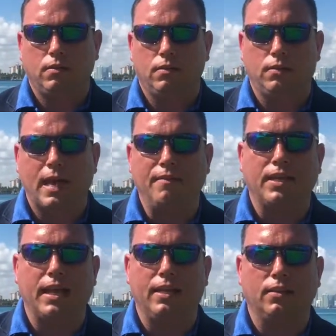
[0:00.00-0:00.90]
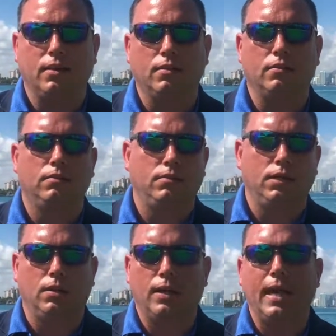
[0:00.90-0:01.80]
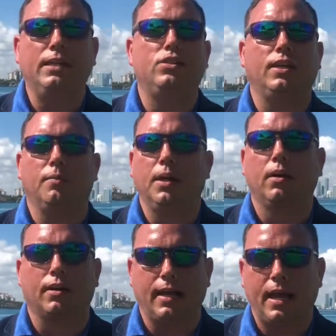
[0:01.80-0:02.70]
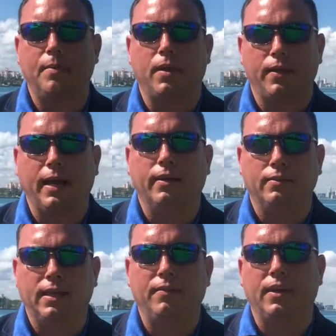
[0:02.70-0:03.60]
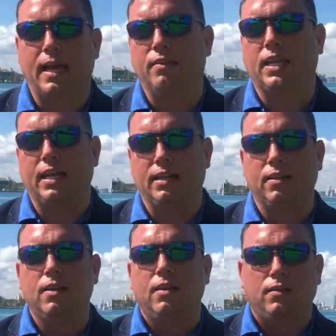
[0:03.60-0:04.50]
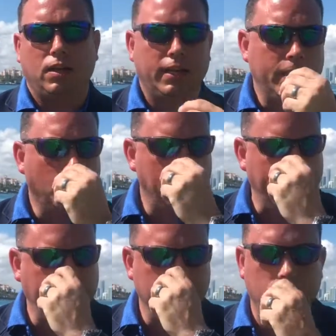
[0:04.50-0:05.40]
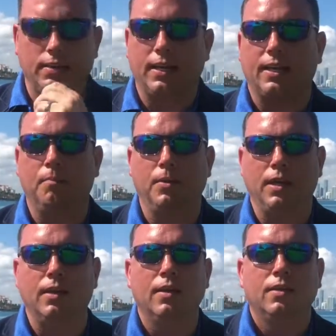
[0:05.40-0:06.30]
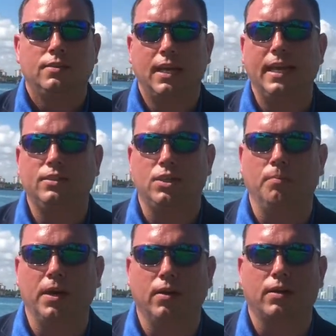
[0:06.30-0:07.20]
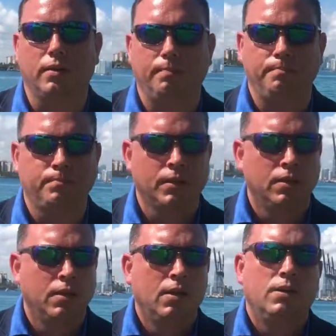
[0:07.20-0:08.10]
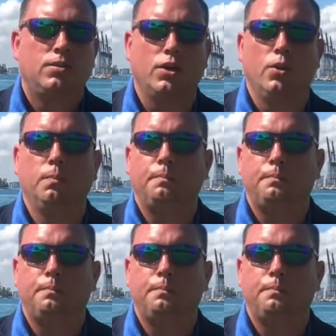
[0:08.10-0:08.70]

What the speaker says: navigating the aging in America. How about that? Navigating the legal maze that it can be to age in America. So